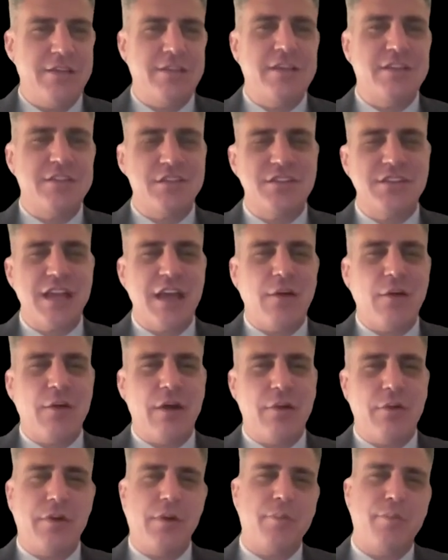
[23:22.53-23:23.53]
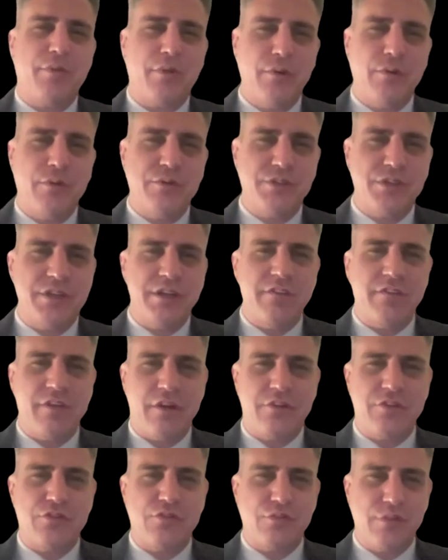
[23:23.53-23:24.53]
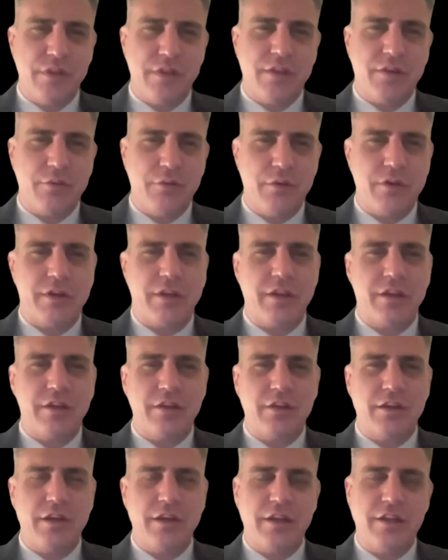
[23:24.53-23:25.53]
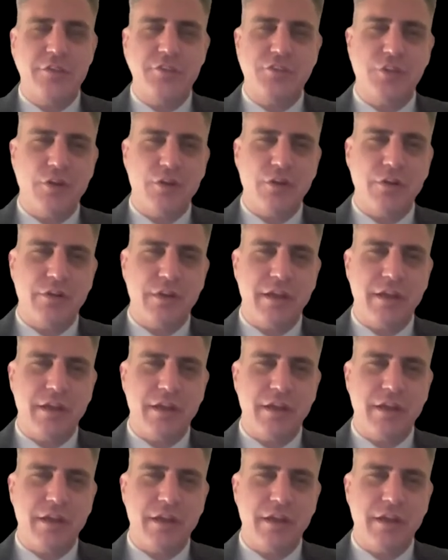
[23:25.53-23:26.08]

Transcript: This is how I would approach it if I was really working HR,